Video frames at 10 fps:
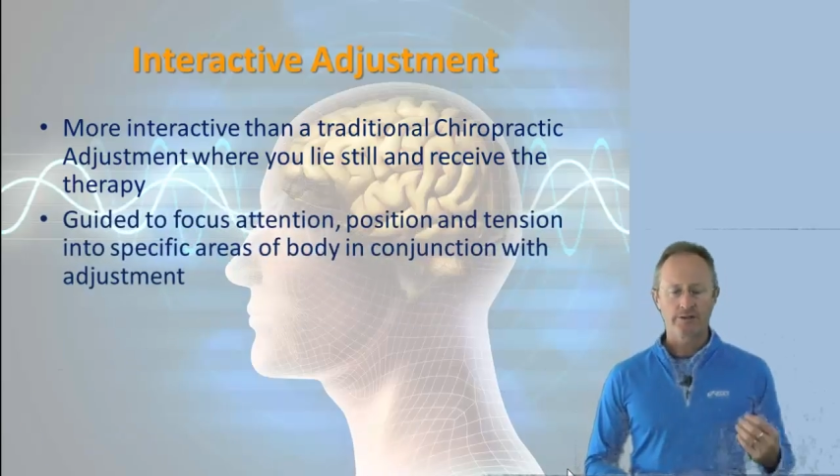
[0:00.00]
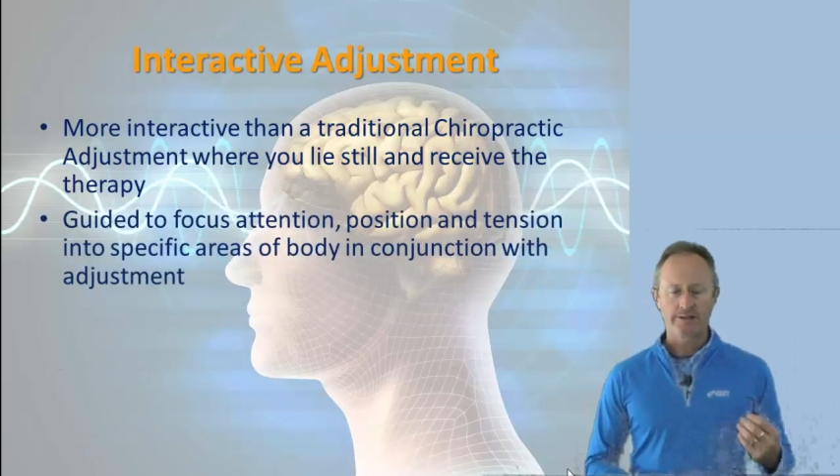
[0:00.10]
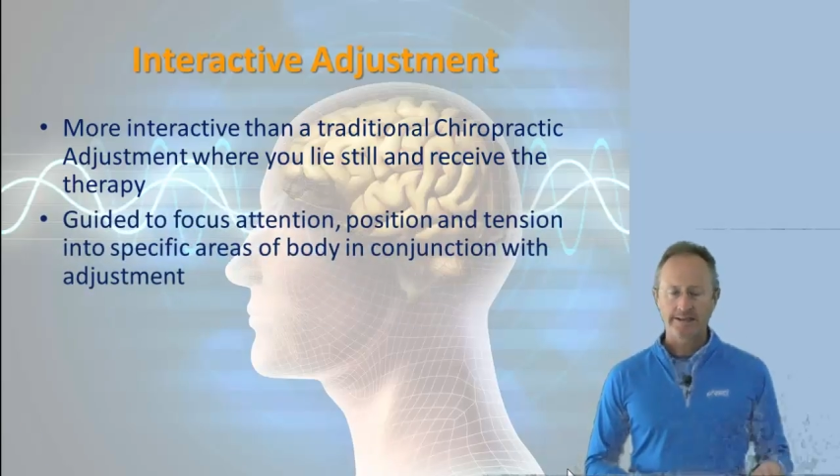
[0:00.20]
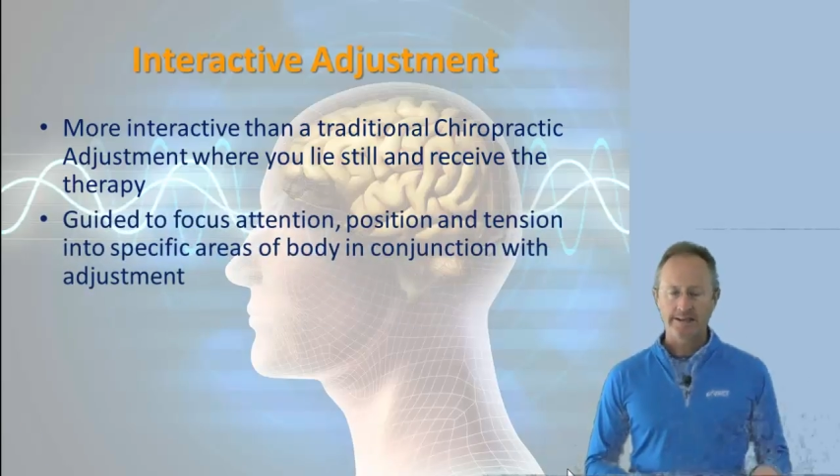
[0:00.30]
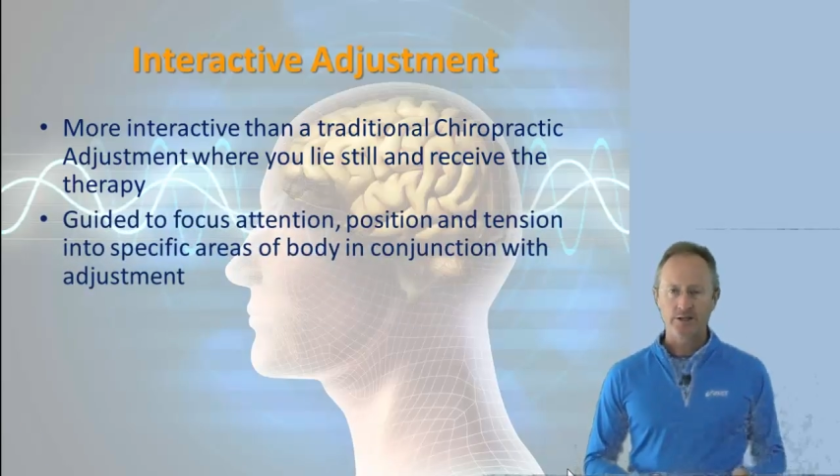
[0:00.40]

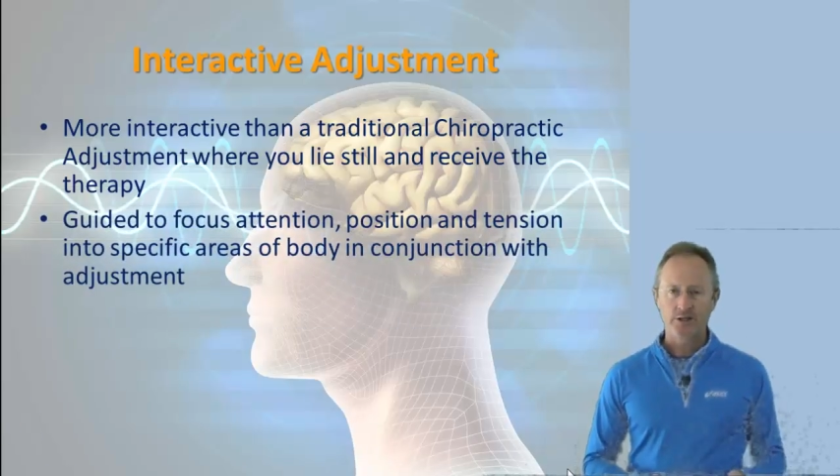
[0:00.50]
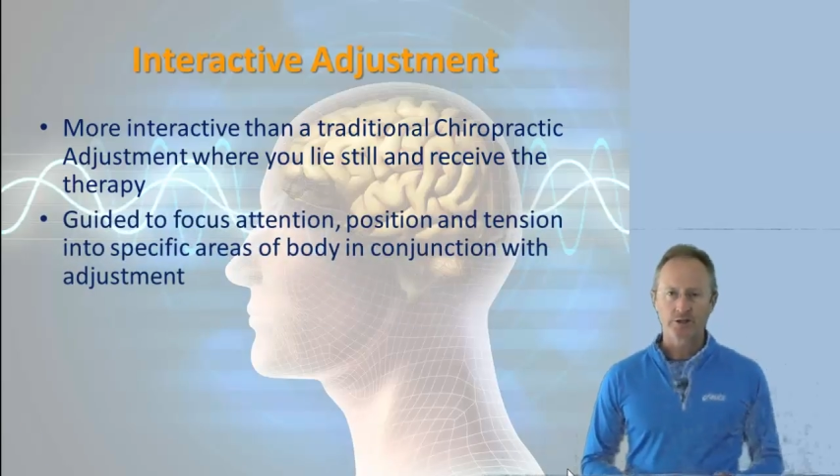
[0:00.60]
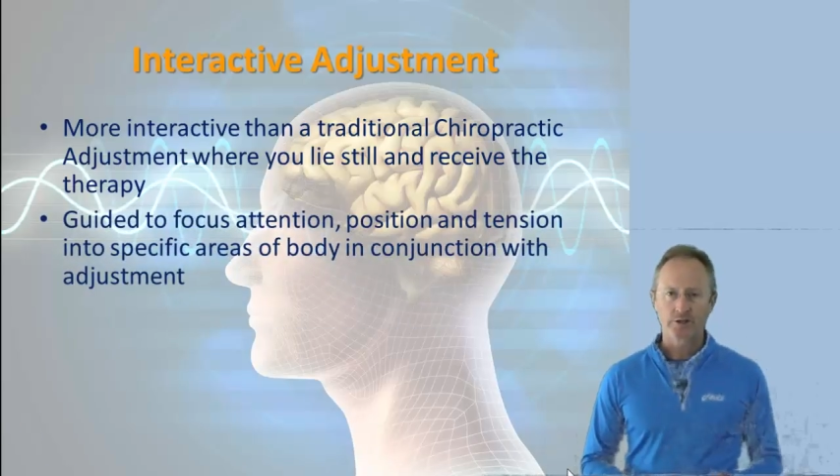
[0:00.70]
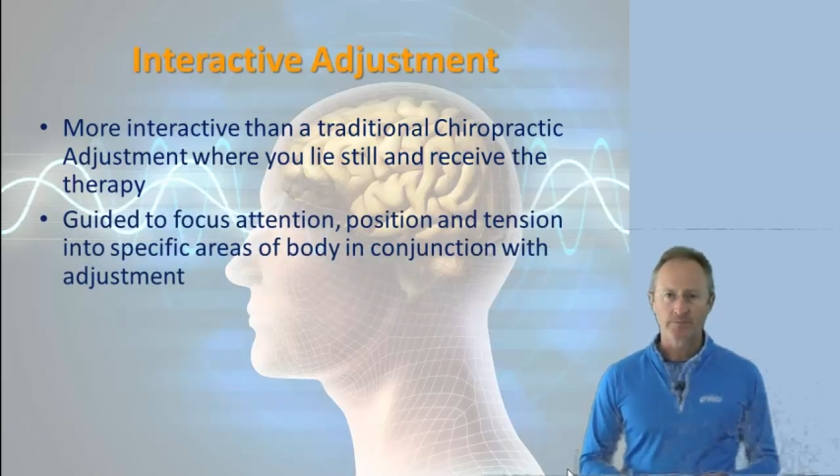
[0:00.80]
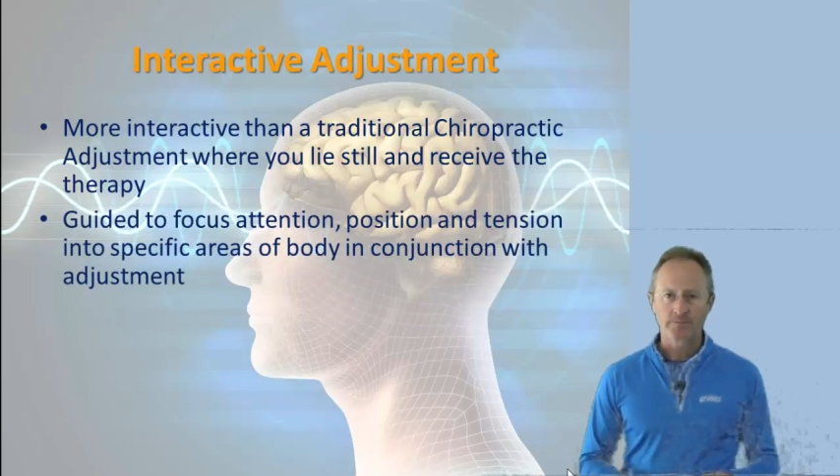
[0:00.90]

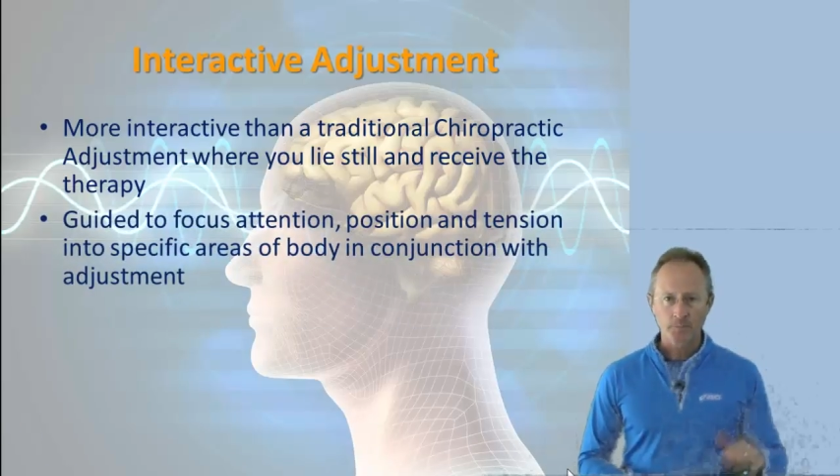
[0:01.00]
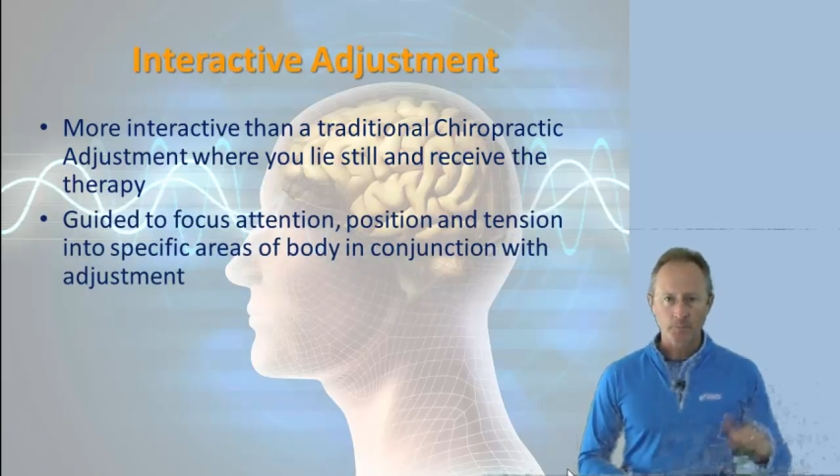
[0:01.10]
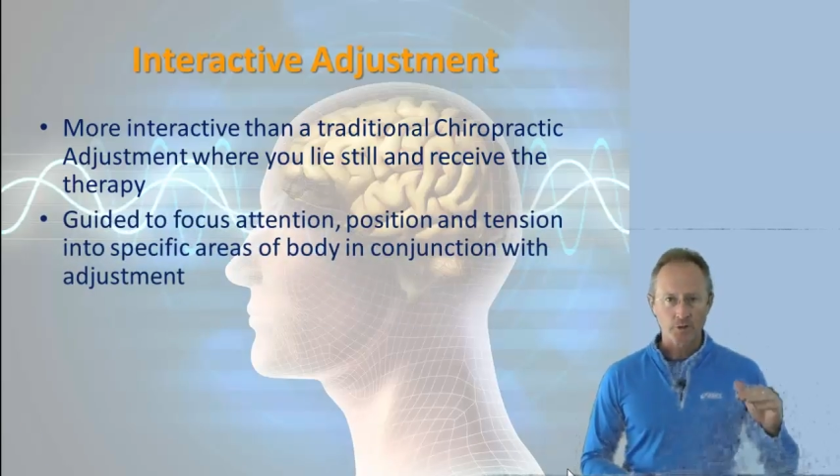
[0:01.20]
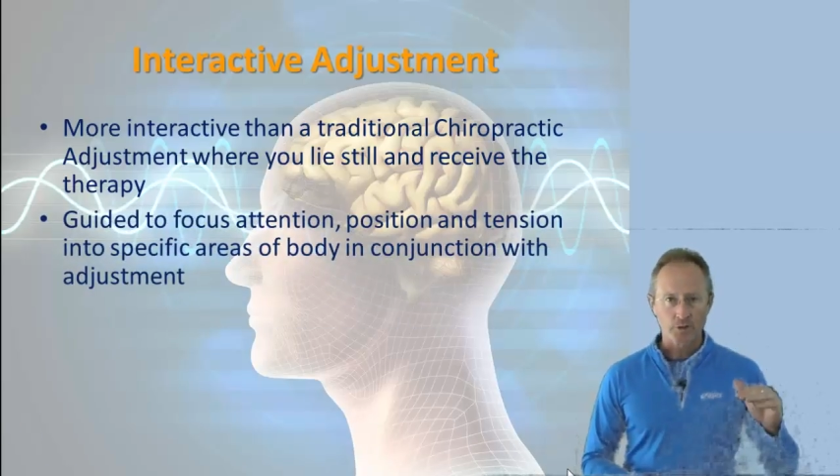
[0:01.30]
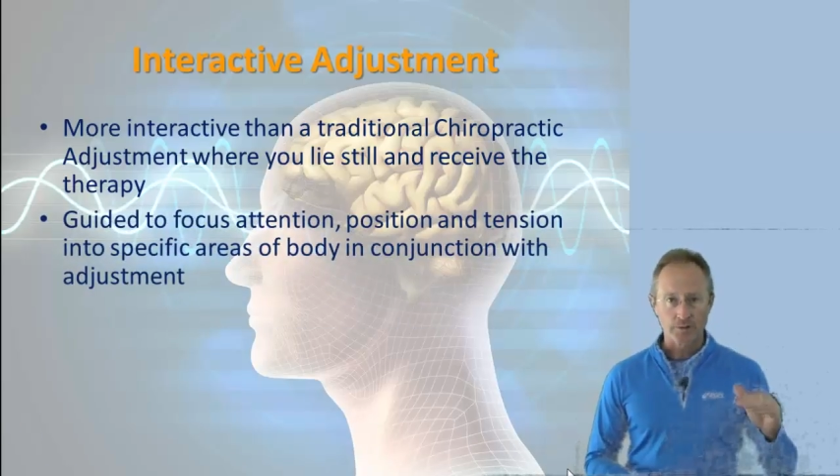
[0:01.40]
attention,
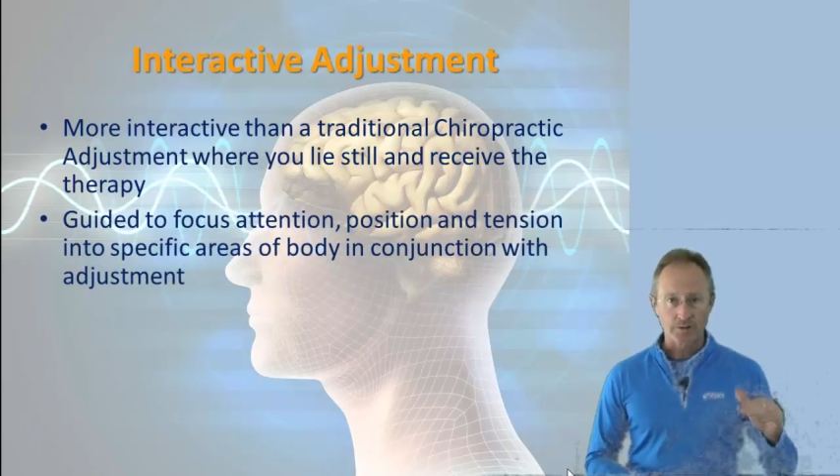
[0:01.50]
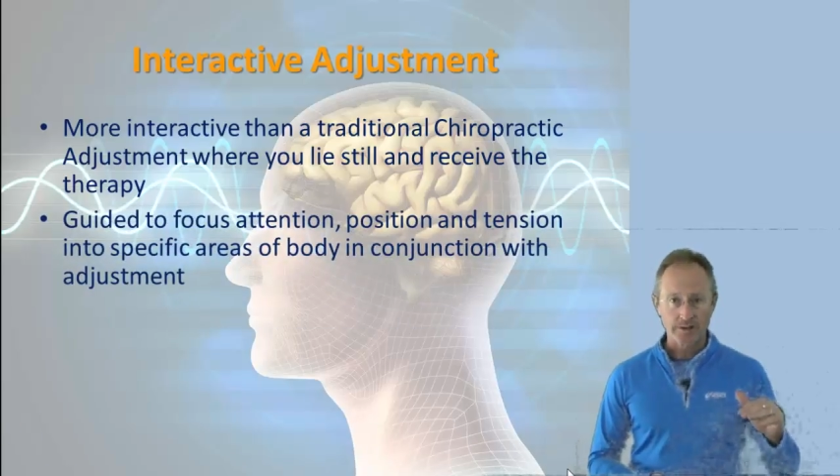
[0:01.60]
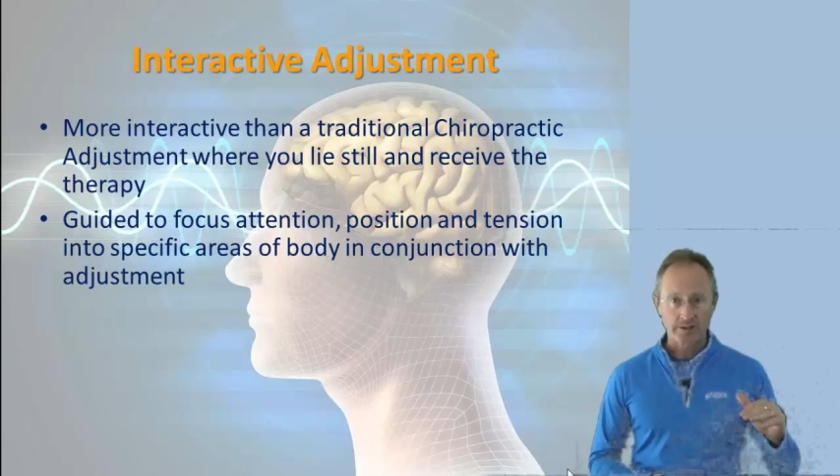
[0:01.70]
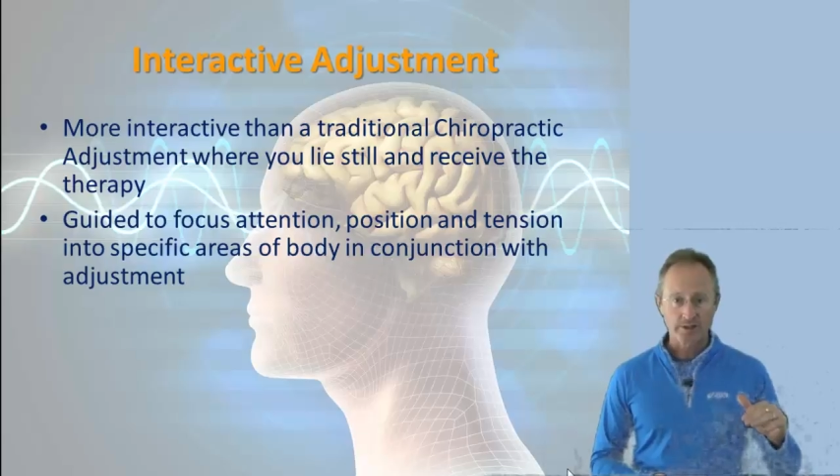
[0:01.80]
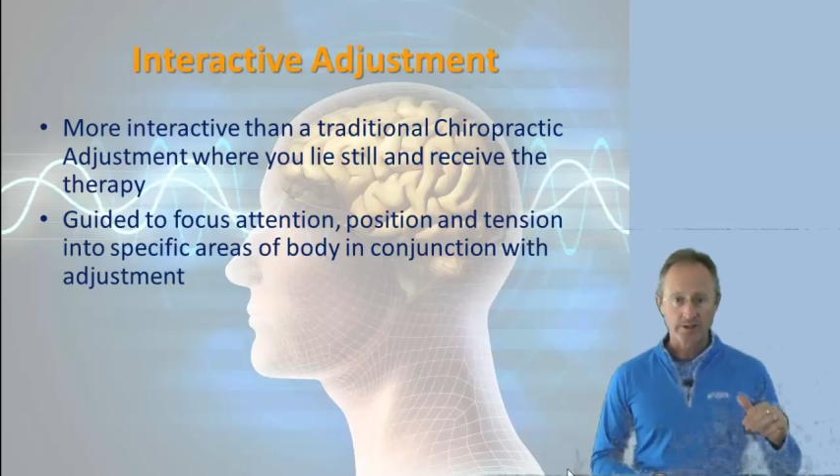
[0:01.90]
your
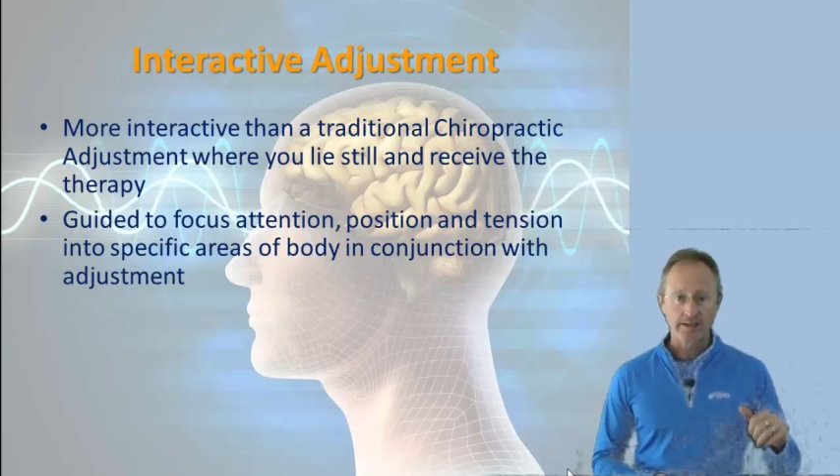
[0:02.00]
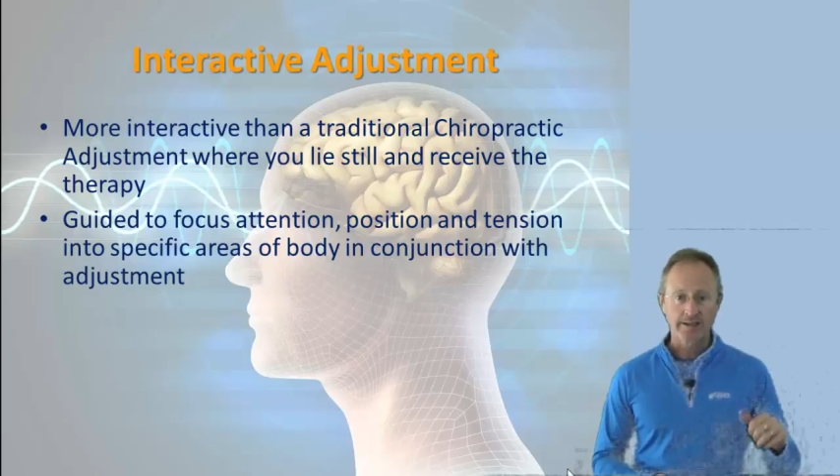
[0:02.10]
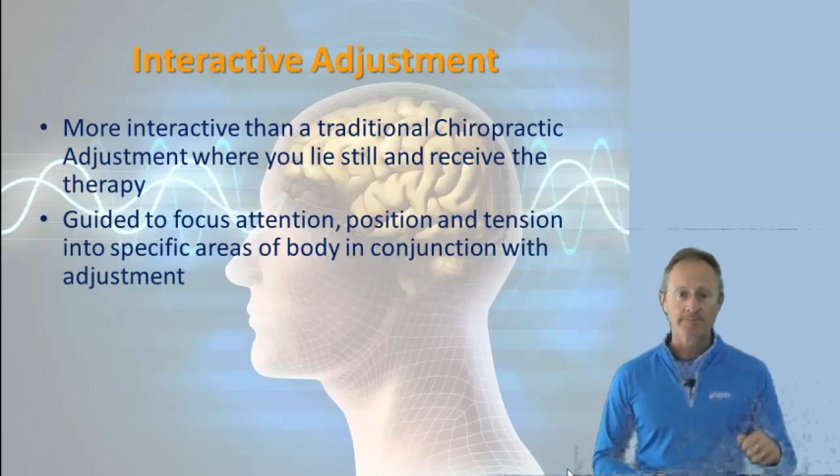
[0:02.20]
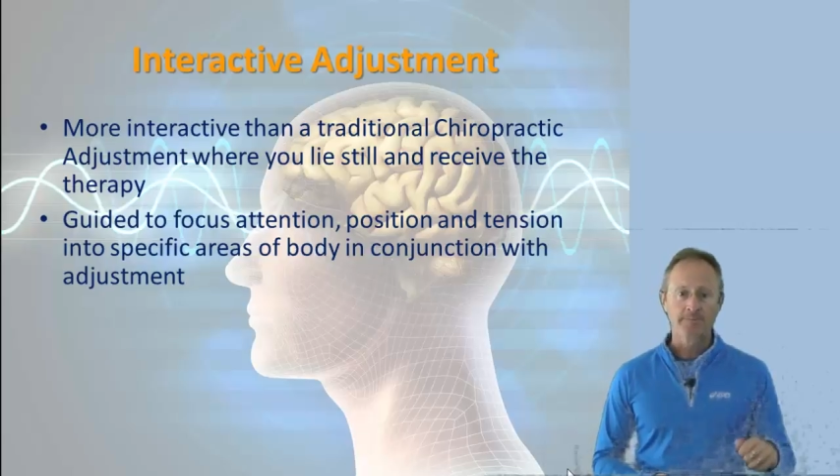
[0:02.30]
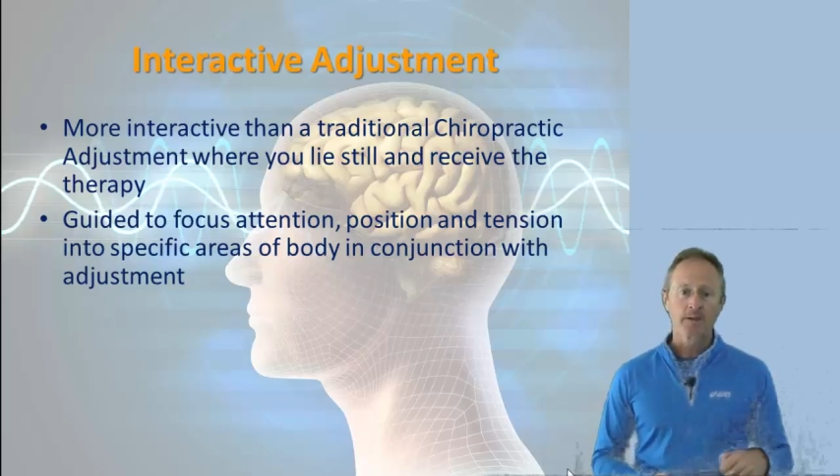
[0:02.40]

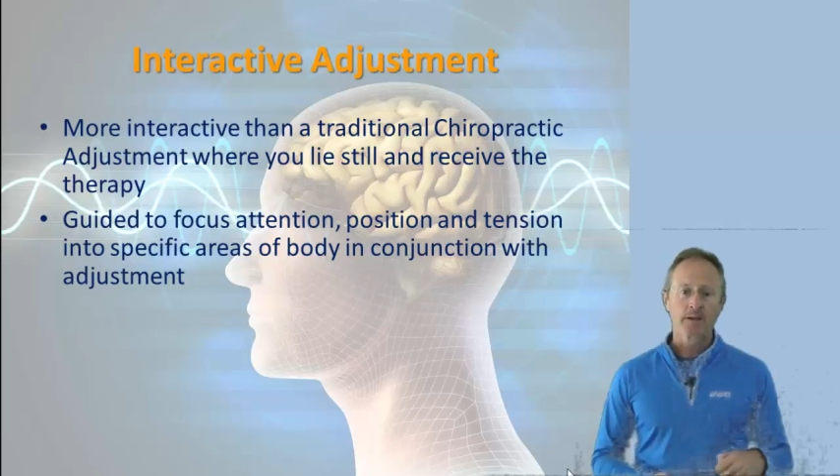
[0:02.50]
positioning,